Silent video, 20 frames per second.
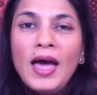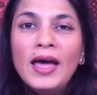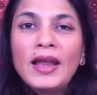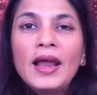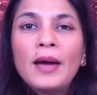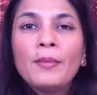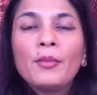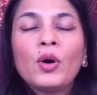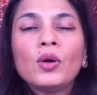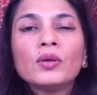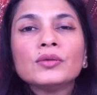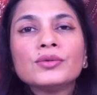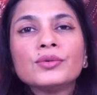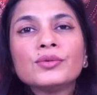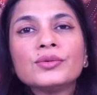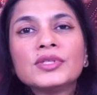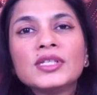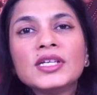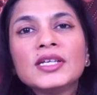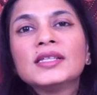And I'm
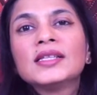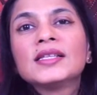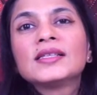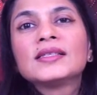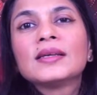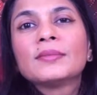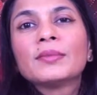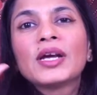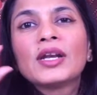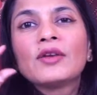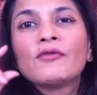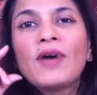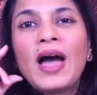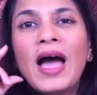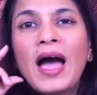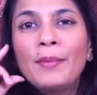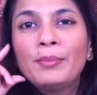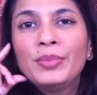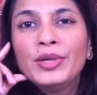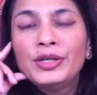also seeing that some kind of
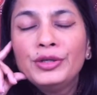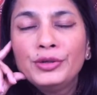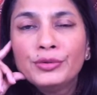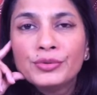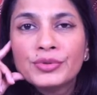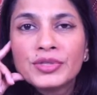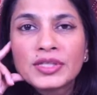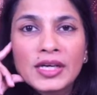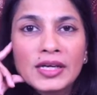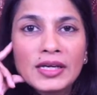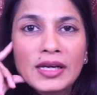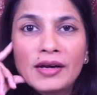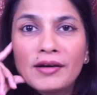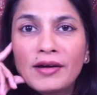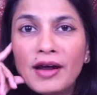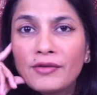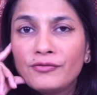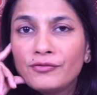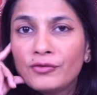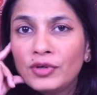happy news can
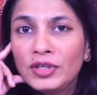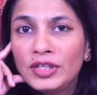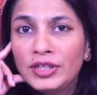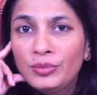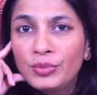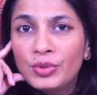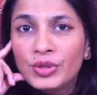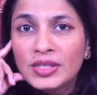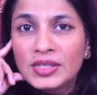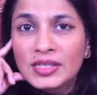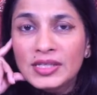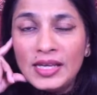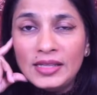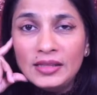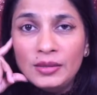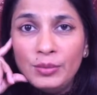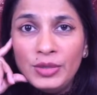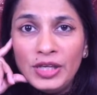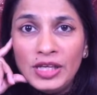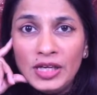arrive for Librans
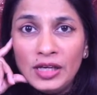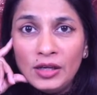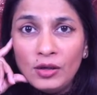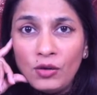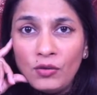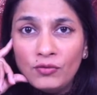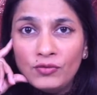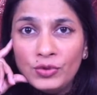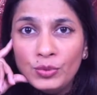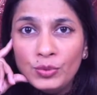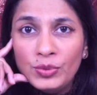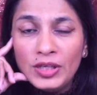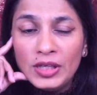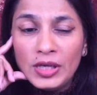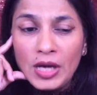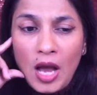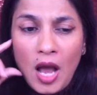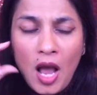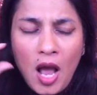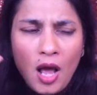at the beginning of the
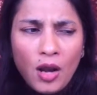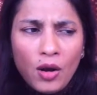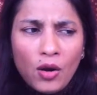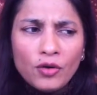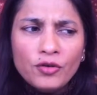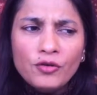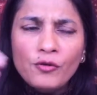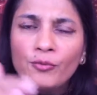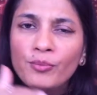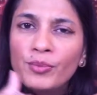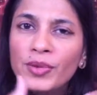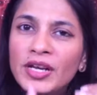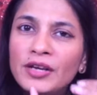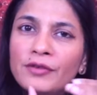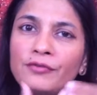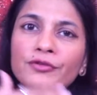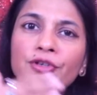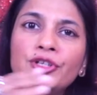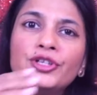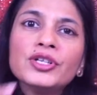week. A lot of
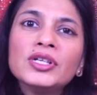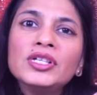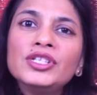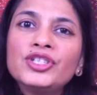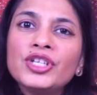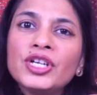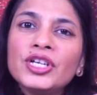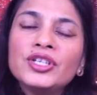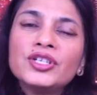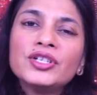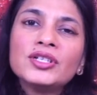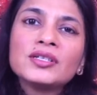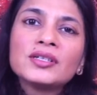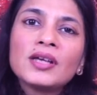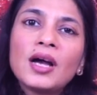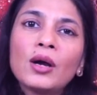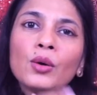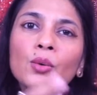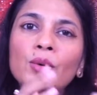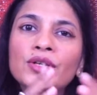beneficial changes
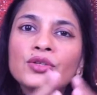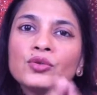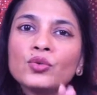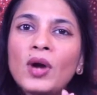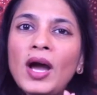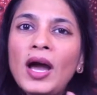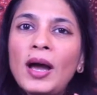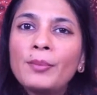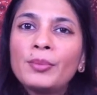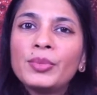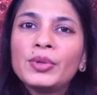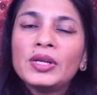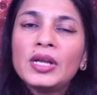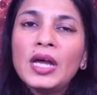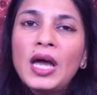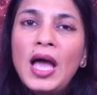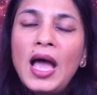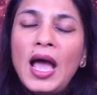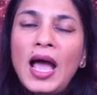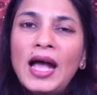are going to
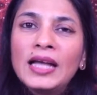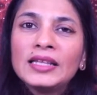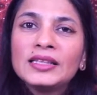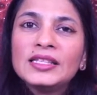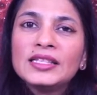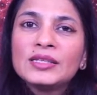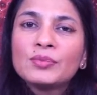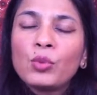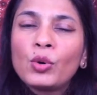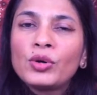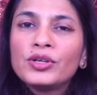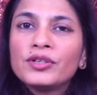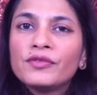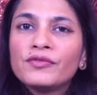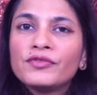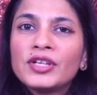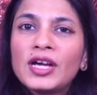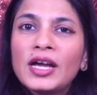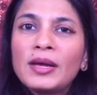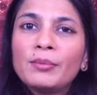happen at this point
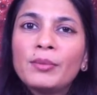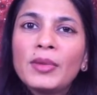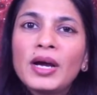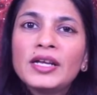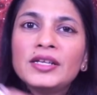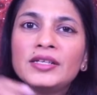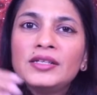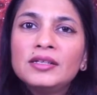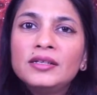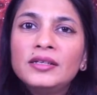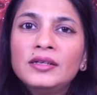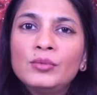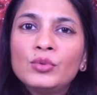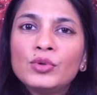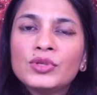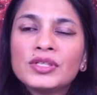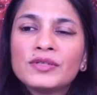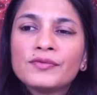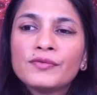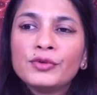of time, my dear
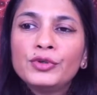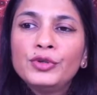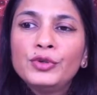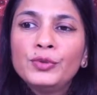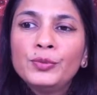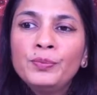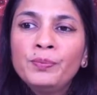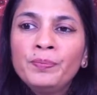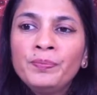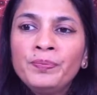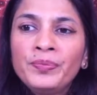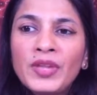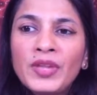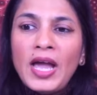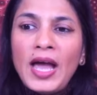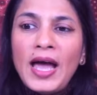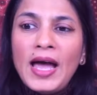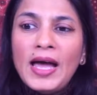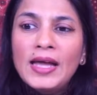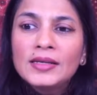Librans, for you.
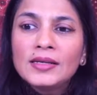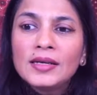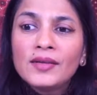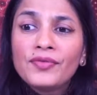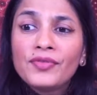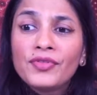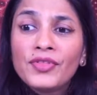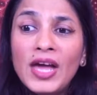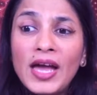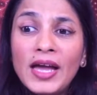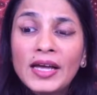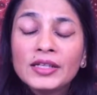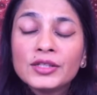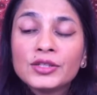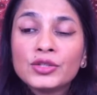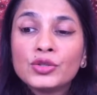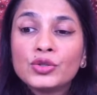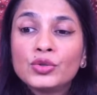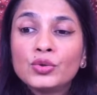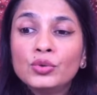And uh,
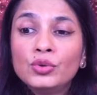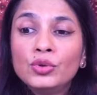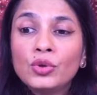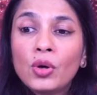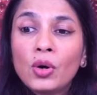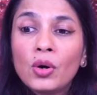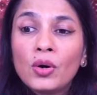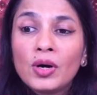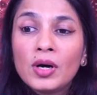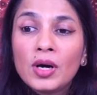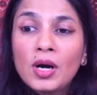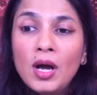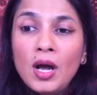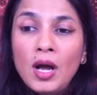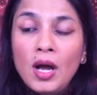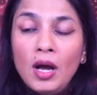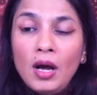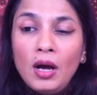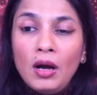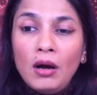thanks to your
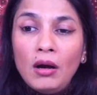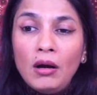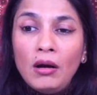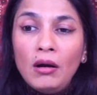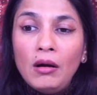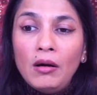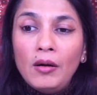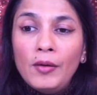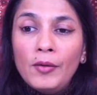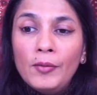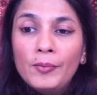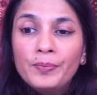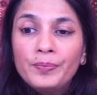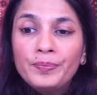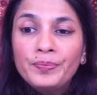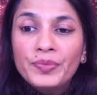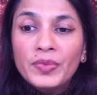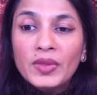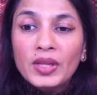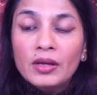uh,
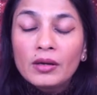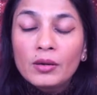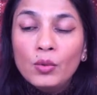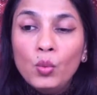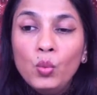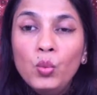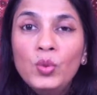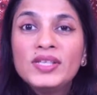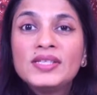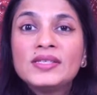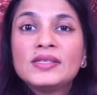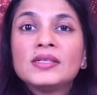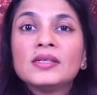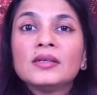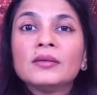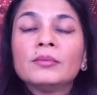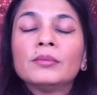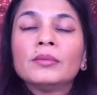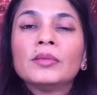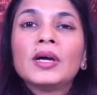
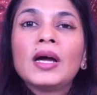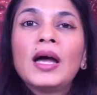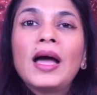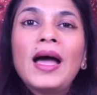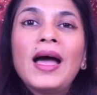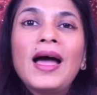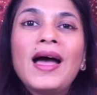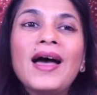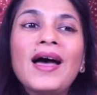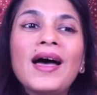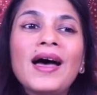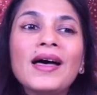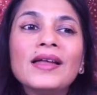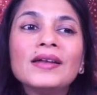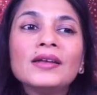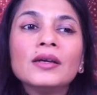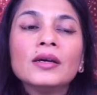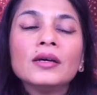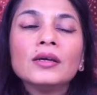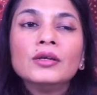wisdom
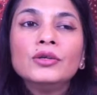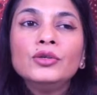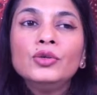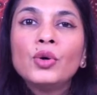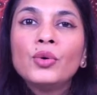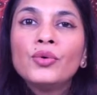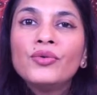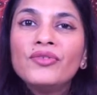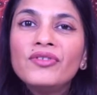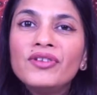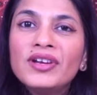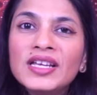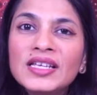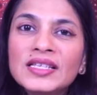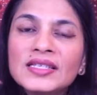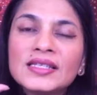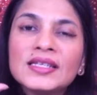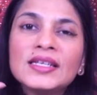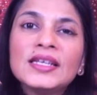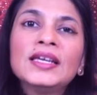and your
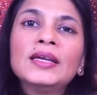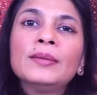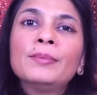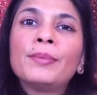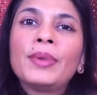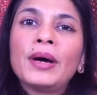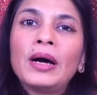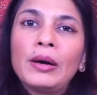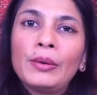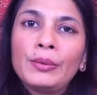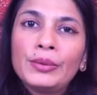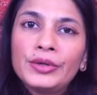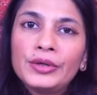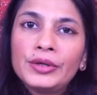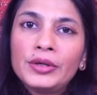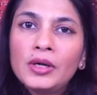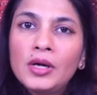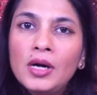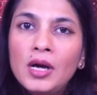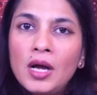reasoning
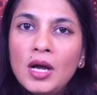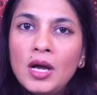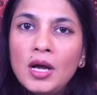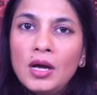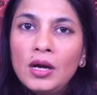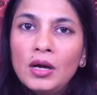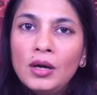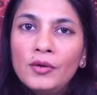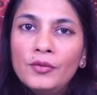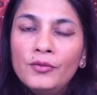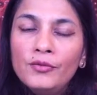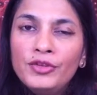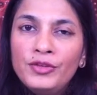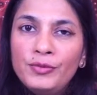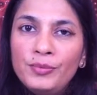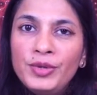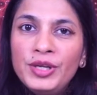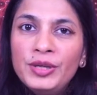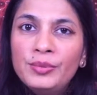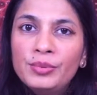power
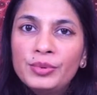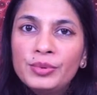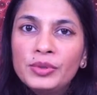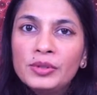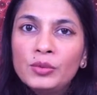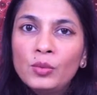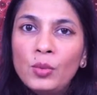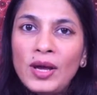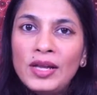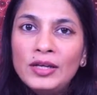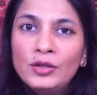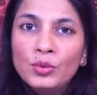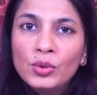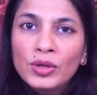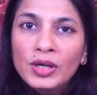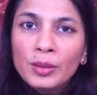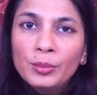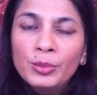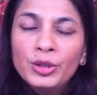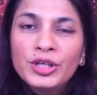with people while you
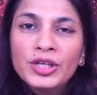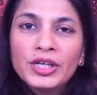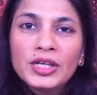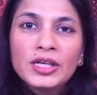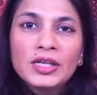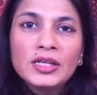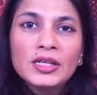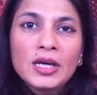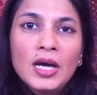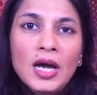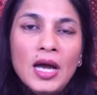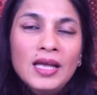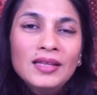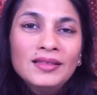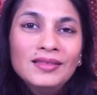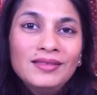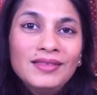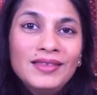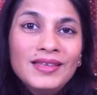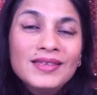communicate,
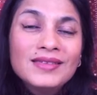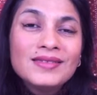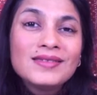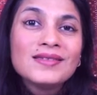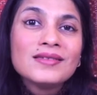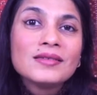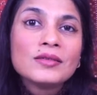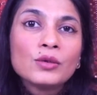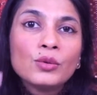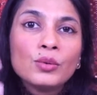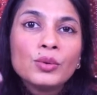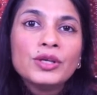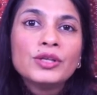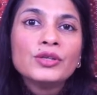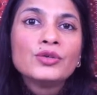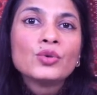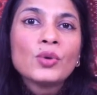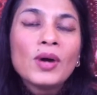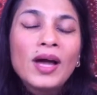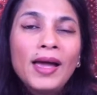this is
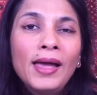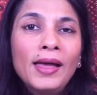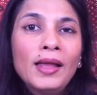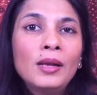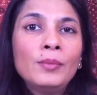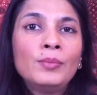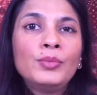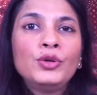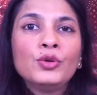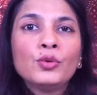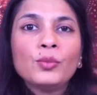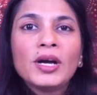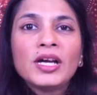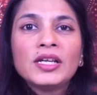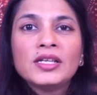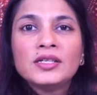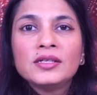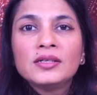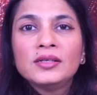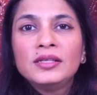going to help you,
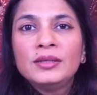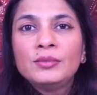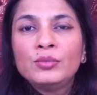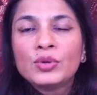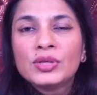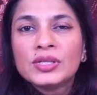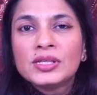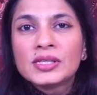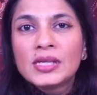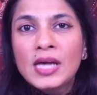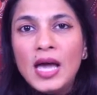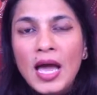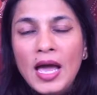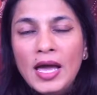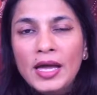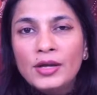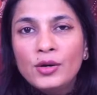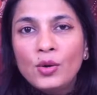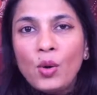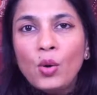my dear Librans,
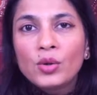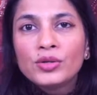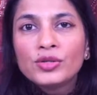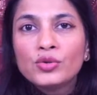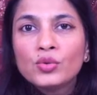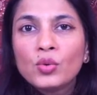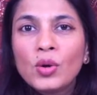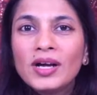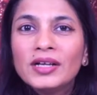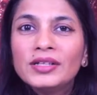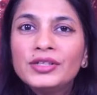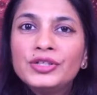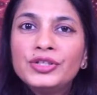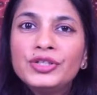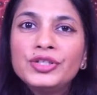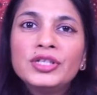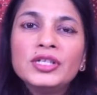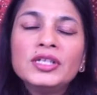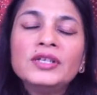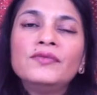in order to
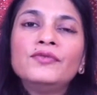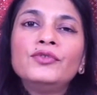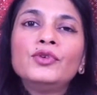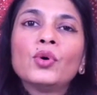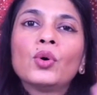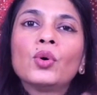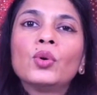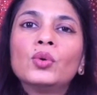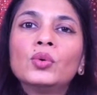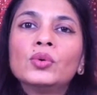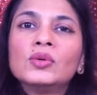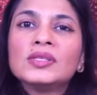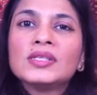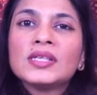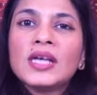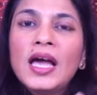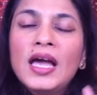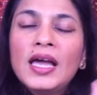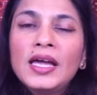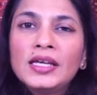achieve your
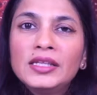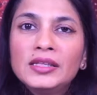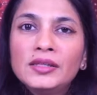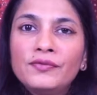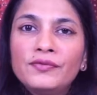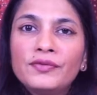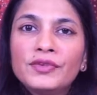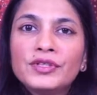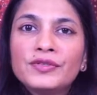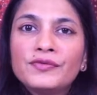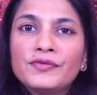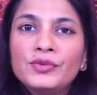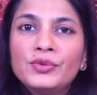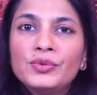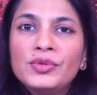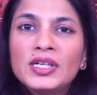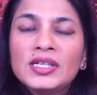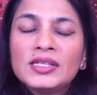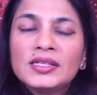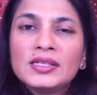goals in the first
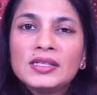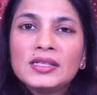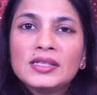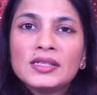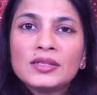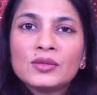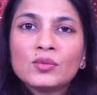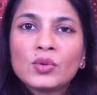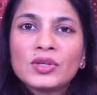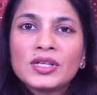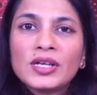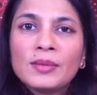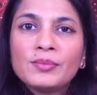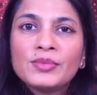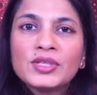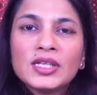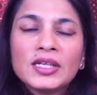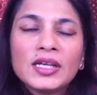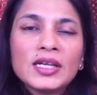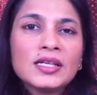few days. This is what
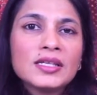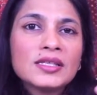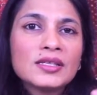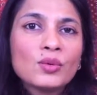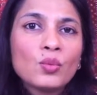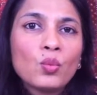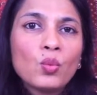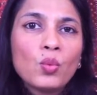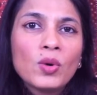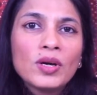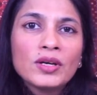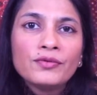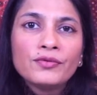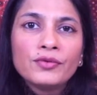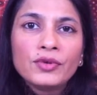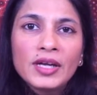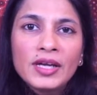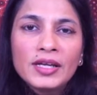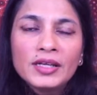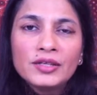I'm saying, and it's a
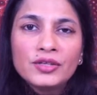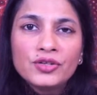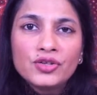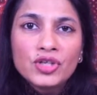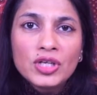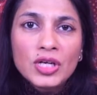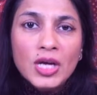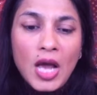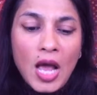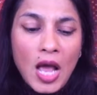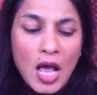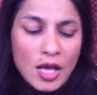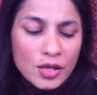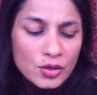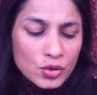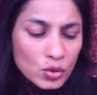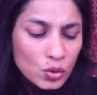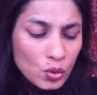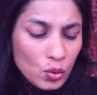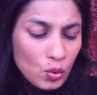wonderful energy.
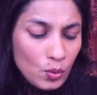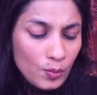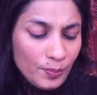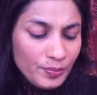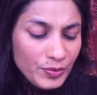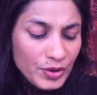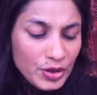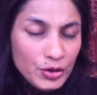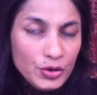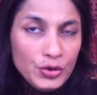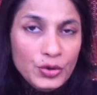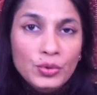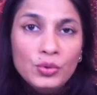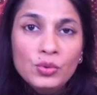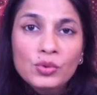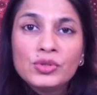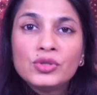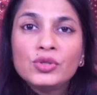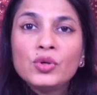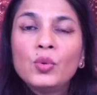So
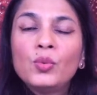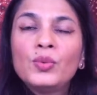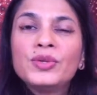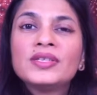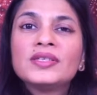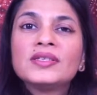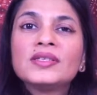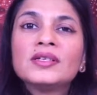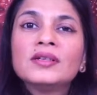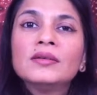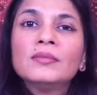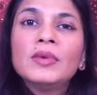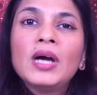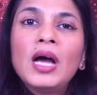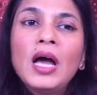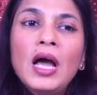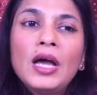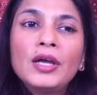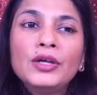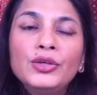use your
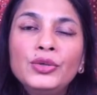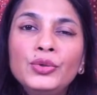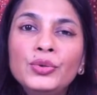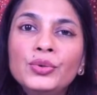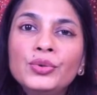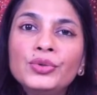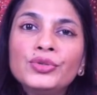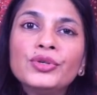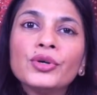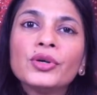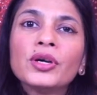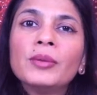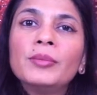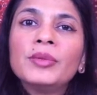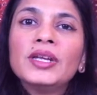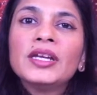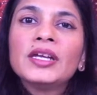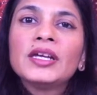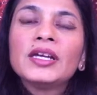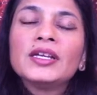wisdom, use your
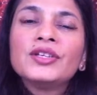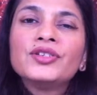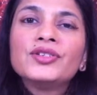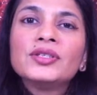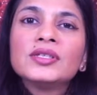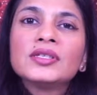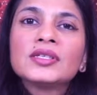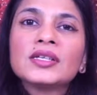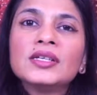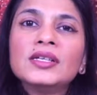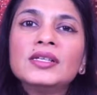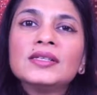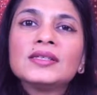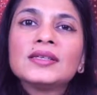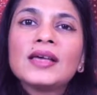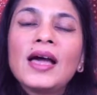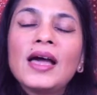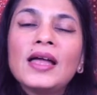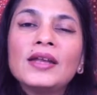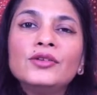communication
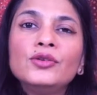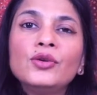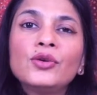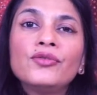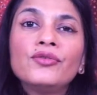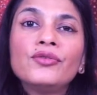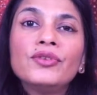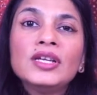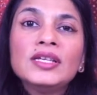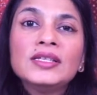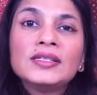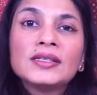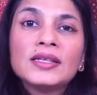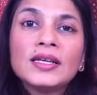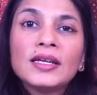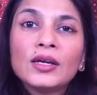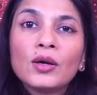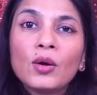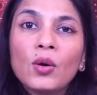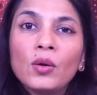skills, and your
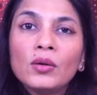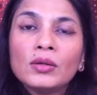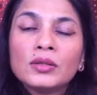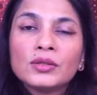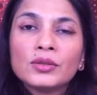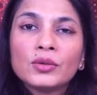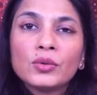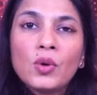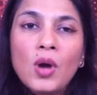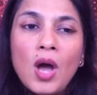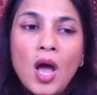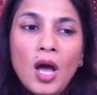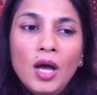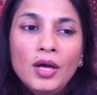reasoning also.